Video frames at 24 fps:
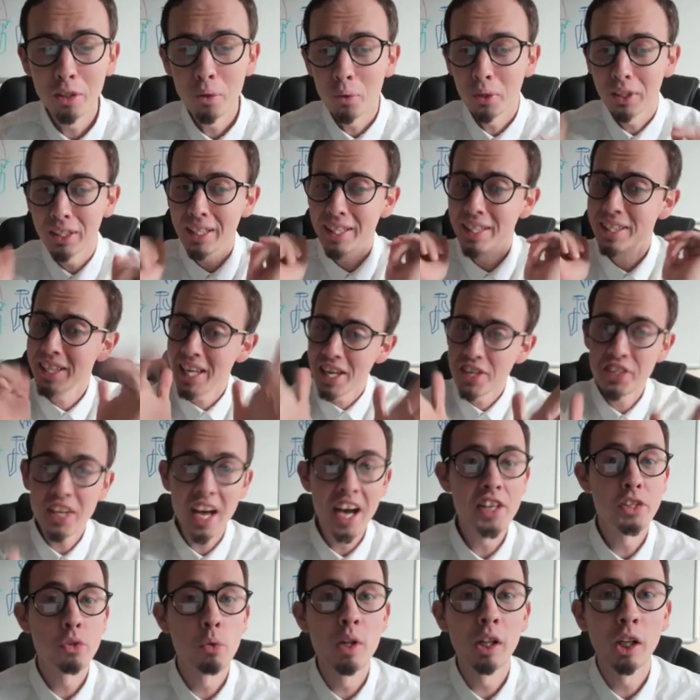Absolutely, yes
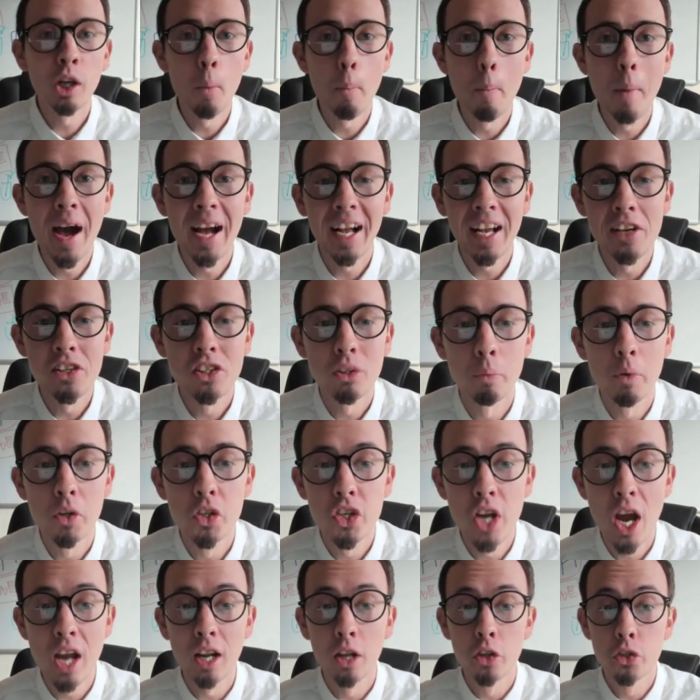guys, welcome back guys to my
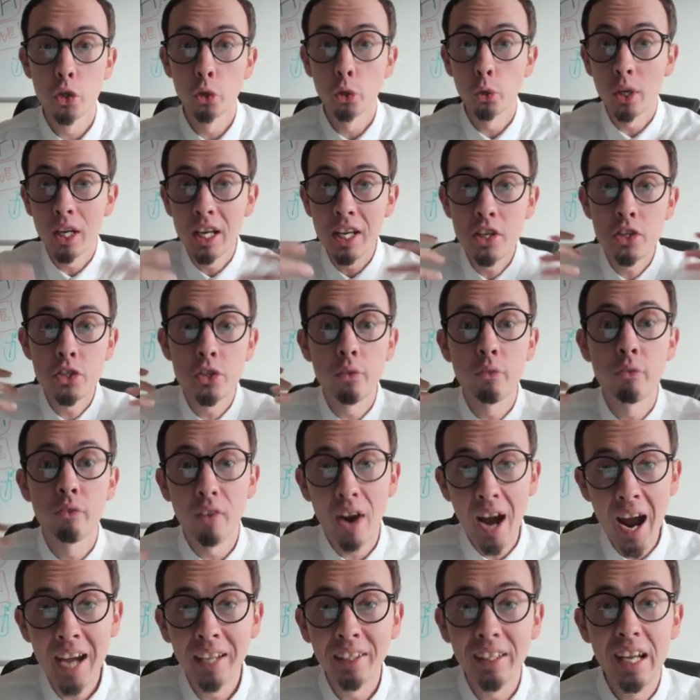channel. So today is a
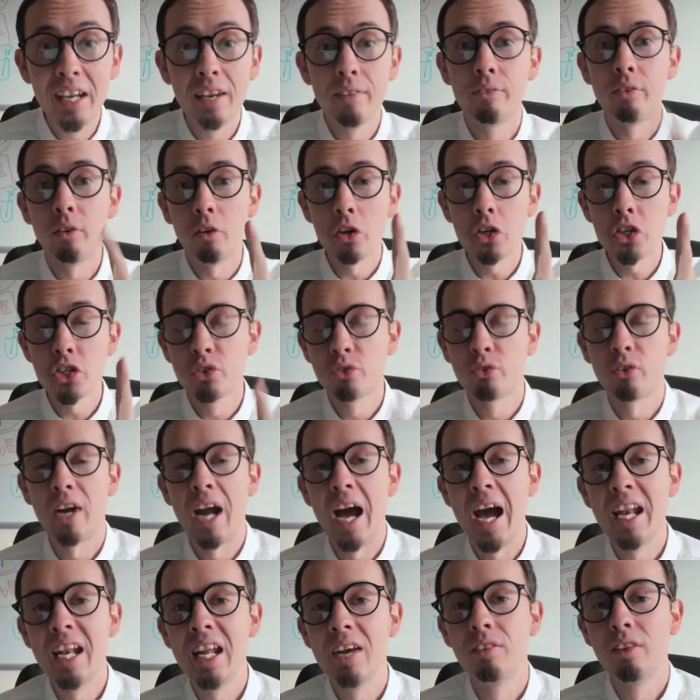Friday, the first
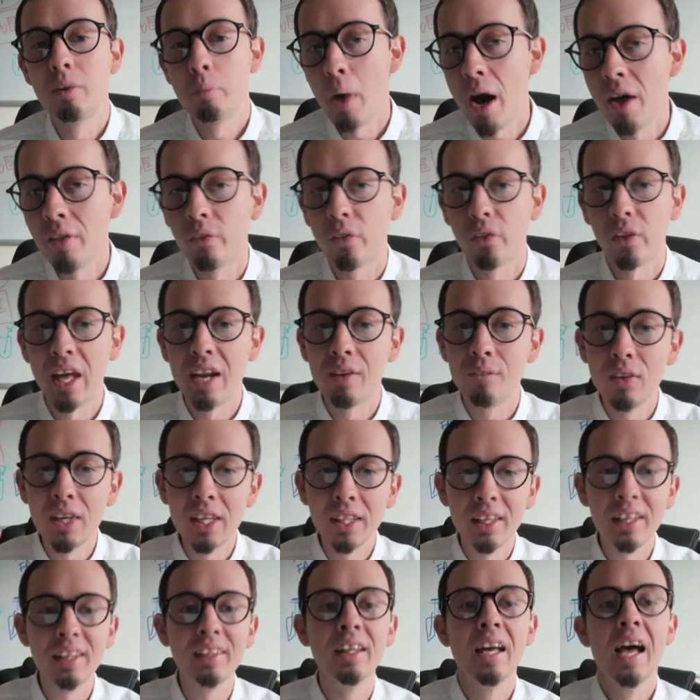Friday of the month and we
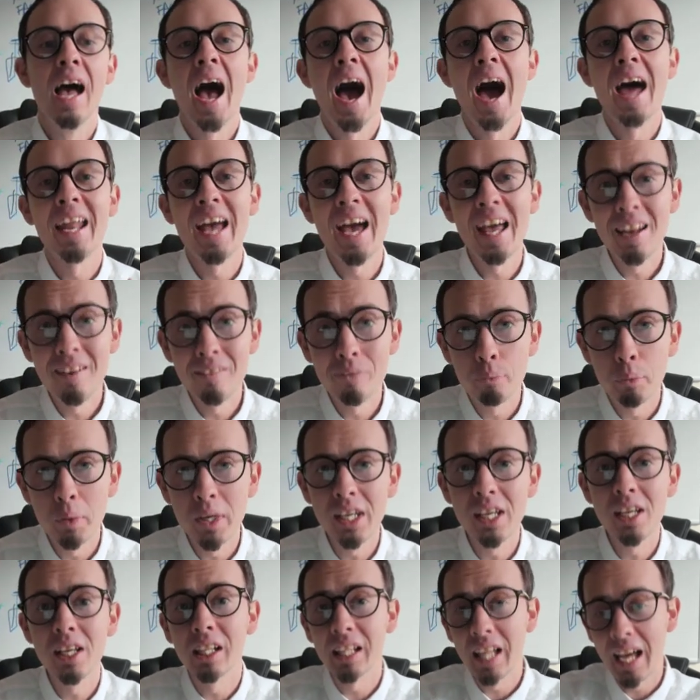did an
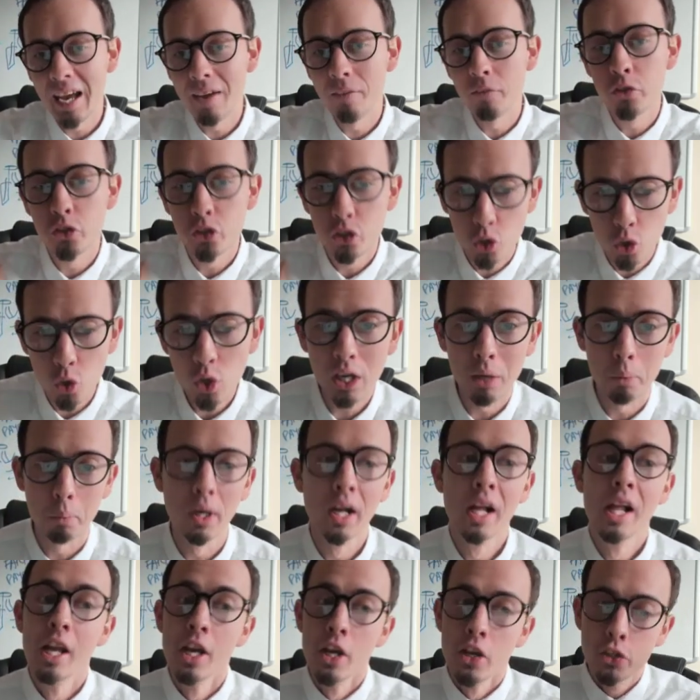NFP live
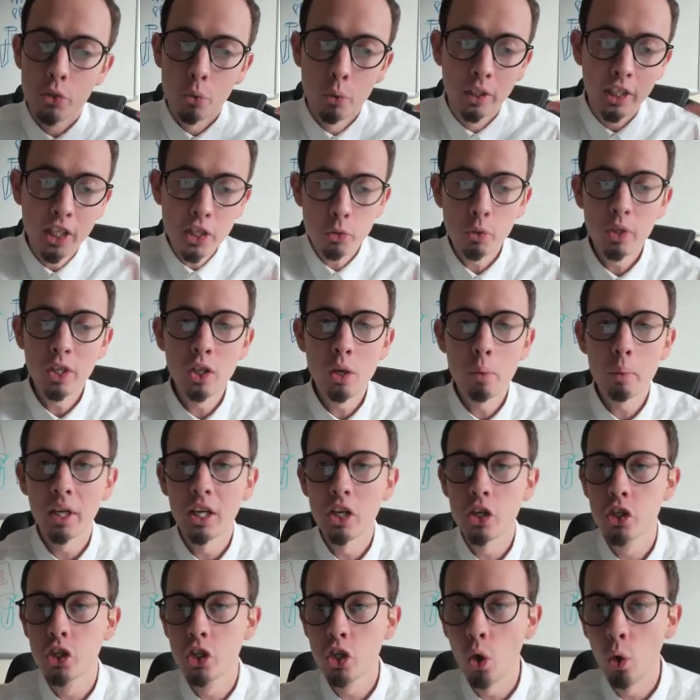stream. So in this video I'm
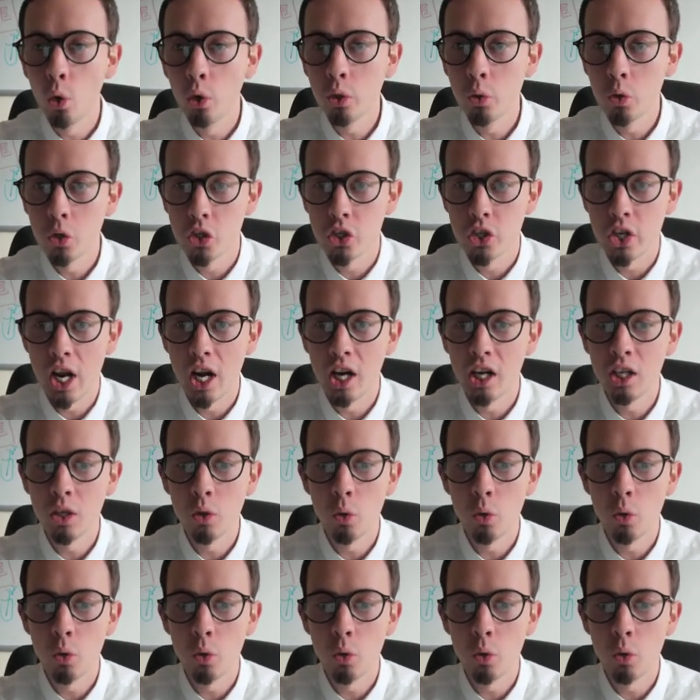gonna show you, share